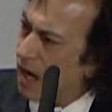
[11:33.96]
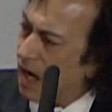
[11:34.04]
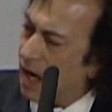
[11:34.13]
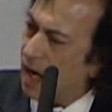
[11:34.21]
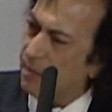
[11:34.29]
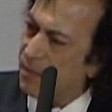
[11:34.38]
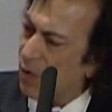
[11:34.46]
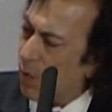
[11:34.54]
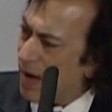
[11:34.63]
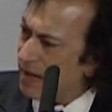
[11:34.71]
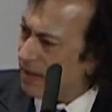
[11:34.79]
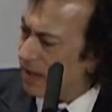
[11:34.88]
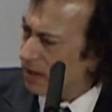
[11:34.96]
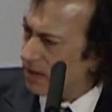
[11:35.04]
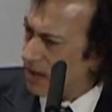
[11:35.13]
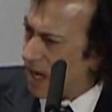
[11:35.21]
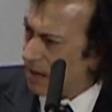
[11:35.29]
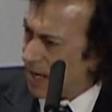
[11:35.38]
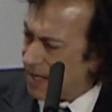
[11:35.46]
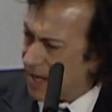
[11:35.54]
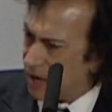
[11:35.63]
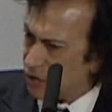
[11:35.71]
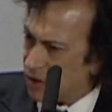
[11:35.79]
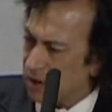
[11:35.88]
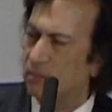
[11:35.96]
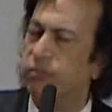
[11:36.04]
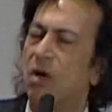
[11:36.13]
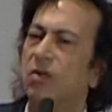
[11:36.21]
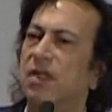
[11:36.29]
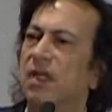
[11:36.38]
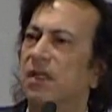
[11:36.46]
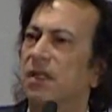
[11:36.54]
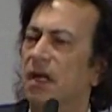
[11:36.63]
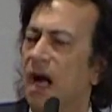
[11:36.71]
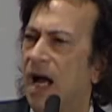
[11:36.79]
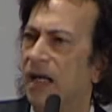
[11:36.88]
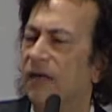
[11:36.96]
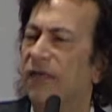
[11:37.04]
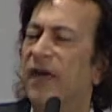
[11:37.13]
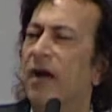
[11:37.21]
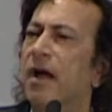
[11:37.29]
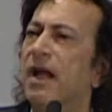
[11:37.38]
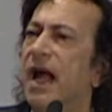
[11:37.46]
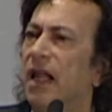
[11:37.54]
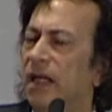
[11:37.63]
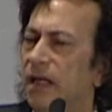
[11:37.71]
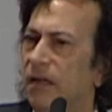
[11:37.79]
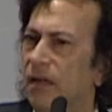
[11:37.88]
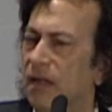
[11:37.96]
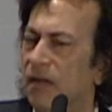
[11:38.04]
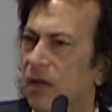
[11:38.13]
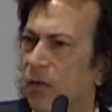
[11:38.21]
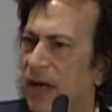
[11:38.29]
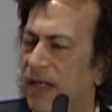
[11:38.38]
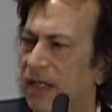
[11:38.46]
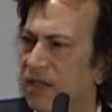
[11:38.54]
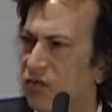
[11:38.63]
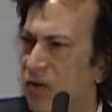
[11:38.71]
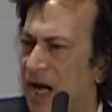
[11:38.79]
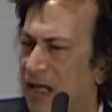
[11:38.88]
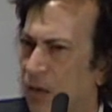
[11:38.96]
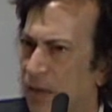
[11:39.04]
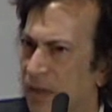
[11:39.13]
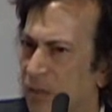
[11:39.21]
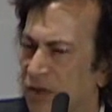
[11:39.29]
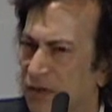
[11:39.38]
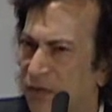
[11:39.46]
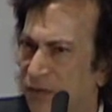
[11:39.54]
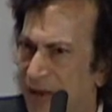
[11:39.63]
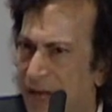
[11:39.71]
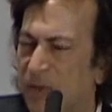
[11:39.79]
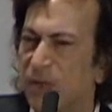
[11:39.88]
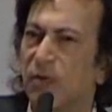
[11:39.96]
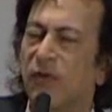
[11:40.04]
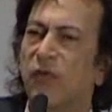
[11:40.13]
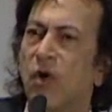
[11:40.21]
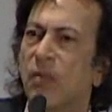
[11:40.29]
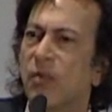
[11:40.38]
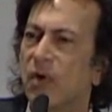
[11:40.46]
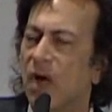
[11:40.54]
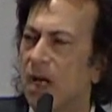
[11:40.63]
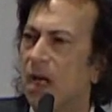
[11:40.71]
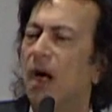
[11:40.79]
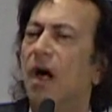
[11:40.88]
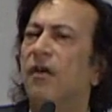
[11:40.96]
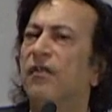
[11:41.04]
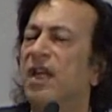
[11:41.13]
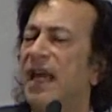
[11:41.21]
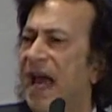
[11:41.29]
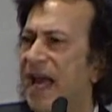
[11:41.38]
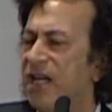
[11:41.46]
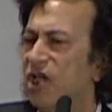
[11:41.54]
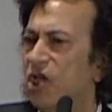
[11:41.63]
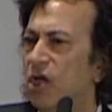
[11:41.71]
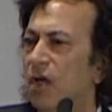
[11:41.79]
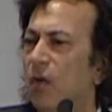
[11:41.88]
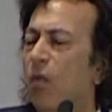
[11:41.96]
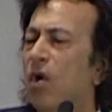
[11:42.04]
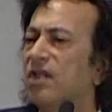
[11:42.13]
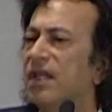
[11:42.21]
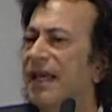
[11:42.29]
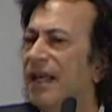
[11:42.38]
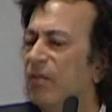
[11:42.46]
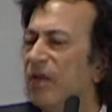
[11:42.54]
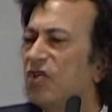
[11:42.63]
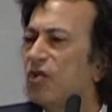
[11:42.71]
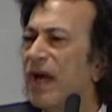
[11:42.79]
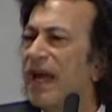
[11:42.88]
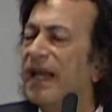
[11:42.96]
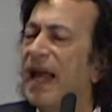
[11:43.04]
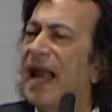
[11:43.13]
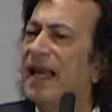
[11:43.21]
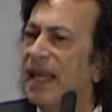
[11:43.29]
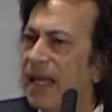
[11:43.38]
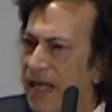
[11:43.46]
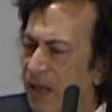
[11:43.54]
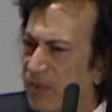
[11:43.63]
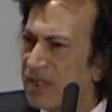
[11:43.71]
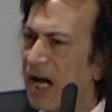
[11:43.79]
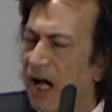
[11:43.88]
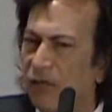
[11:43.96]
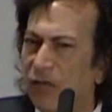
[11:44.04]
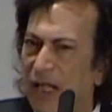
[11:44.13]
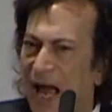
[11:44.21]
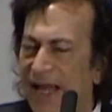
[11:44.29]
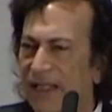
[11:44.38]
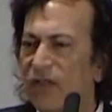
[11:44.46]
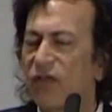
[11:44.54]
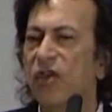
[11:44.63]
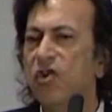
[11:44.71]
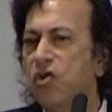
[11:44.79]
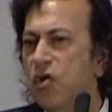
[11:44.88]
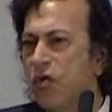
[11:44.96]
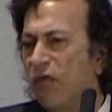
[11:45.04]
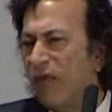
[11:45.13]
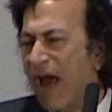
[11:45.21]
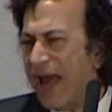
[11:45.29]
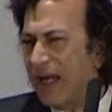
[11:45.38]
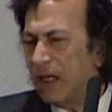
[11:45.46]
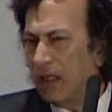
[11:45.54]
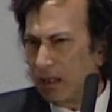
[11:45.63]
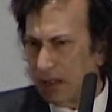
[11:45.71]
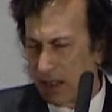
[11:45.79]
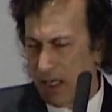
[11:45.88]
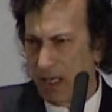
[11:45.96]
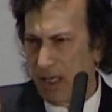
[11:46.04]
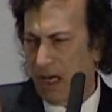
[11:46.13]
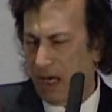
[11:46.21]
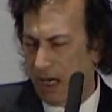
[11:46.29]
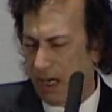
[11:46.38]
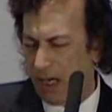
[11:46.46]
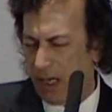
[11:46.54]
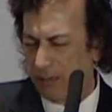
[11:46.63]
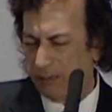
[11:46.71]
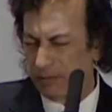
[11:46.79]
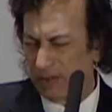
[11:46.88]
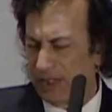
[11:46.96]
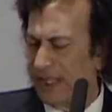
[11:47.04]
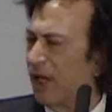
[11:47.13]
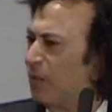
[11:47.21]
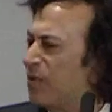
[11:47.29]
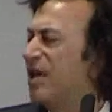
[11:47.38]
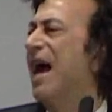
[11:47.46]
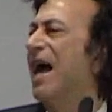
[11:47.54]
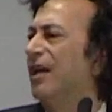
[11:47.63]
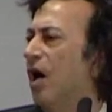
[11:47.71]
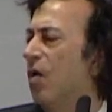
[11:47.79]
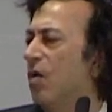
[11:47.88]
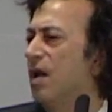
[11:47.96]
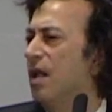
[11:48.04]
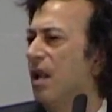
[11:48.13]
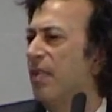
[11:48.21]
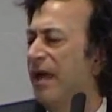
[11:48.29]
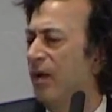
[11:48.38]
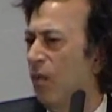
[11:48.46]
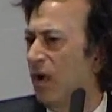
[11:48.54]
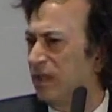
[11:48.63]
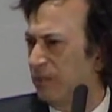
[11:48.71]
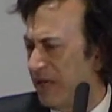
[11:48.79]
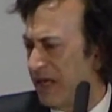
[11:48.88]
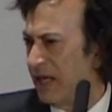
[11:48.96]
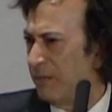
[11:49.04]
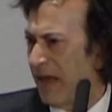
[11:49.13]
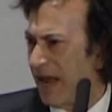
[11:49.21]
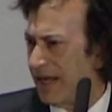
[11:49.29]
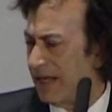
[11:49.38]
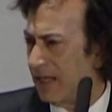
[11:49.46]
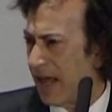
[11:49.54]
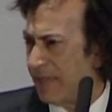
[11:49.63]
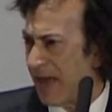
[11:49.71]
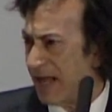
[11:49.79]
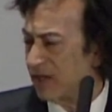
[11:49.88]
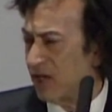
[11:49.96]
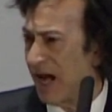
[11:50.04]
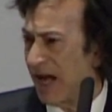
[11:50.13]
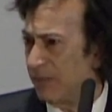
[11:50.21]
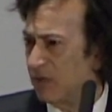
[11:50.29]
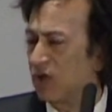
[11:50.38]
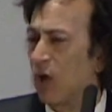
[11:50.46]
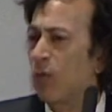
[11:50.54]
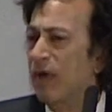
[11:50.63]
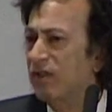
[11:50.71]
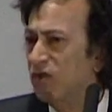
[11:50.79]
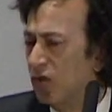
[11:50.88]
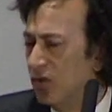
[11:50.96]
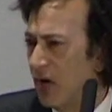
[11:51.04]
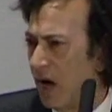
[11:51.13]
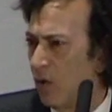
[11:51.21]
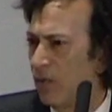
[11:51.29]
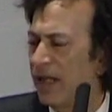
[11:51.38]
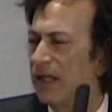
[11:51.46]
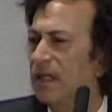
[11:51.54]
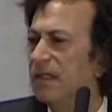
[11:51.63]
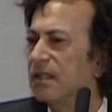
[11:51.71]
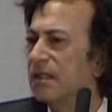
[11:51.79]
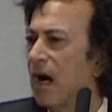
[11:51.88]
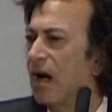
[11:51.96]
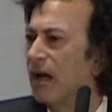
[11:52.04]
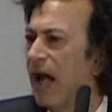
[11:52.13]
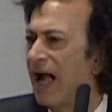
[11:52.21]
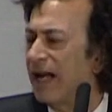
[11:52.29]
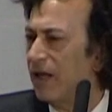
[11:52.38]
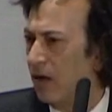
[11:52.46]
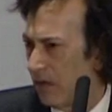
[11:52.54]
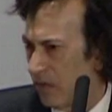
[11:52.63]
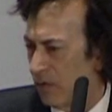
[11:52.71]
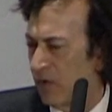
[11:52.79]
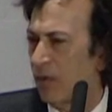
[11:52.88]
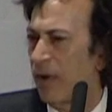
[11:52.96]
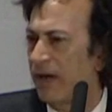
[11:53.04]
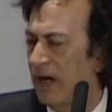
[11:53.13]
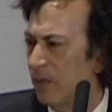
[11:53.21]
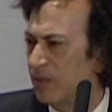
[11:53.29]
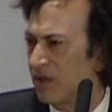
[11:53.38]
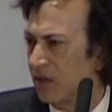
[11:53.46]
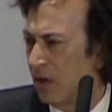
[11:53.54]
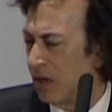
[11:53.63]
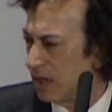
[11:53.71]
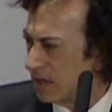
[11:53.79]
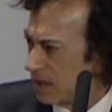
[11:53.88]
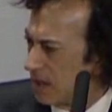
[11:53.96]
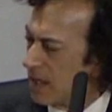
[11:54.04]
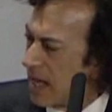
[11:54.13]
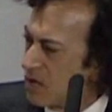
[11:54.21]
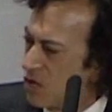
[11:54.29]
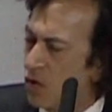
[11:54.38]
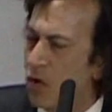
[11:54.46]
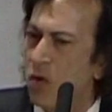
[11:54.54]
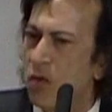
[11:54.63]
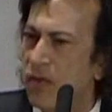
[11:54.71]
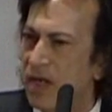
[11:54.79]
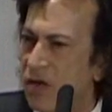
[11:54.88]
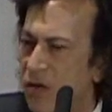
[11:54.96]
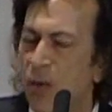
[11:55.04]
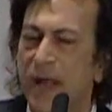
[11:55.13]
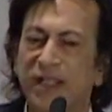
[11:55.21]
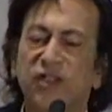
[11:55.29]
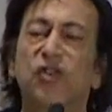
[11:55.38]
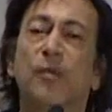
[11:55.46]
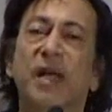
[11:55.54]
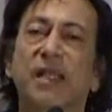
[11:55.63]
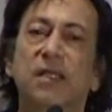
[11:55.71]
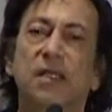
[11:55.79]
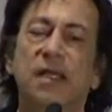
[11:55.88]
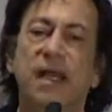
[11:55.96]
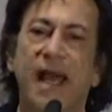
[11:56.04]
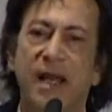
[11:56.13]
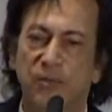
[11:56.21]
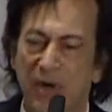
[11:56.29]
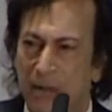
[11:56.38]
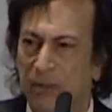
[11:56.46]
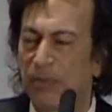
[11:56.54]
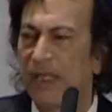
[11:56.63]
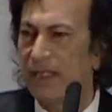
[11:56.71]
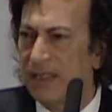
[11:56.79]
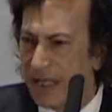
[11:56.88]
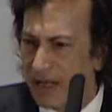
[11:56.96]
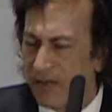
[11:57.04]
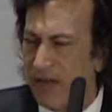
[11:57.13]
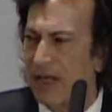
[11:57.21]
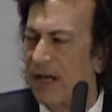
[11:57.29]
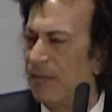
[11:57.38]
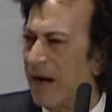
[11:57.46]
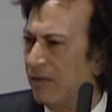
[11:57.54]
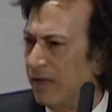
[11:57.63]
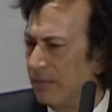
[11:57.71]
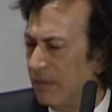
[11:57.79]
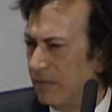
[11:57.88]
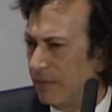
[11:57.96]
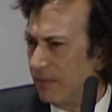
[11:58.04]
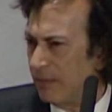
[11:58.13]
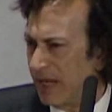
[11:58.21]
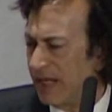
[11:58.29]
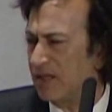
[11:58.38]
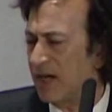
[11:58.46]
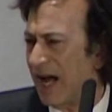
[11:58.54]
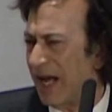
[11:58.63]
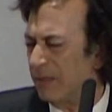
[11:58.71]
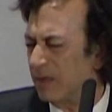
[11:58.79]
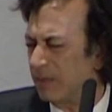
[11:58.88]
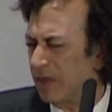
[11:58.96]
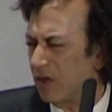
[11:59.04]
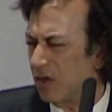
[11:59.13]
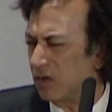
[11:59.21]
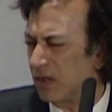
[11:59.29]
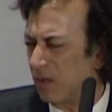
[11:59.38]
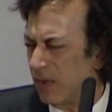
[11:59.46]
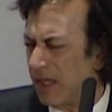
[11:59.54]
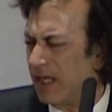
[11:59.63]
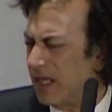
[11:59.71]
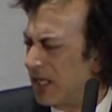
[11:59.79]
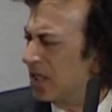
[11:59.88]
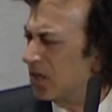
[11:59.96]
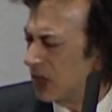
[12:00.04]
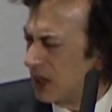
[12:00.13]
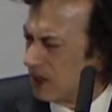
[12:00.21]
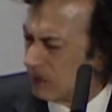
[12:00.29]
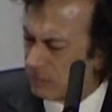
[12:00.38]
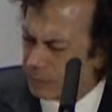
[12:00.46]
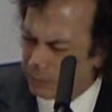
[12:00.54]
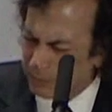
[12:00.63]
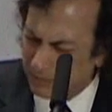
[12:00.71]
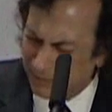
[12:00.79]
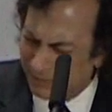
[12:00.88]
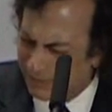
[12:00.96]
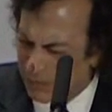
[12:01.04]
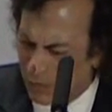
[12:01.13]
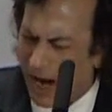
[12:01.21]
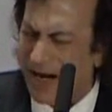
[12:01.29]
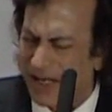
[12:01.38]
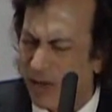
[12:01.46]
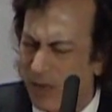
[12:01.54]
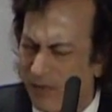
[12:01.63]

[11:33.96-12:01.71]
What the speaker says: when Scarlatti actually composed this sonata, Farinelli, the great castrato and the most famous performer of the age, was in Madrid, and he himself liked the newfangled little piano that was being made at that time. So we do know that Scarlatti, although the great harpsichordist, knew the new instrument and probably did think about it many times, because in his writing